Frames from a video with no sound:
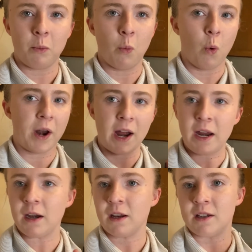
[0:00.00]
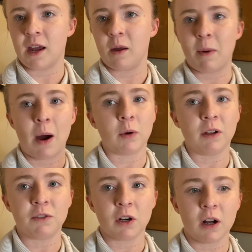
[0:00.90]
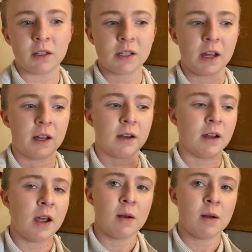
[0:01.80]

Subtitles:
what I eat in a day, powerlifter content,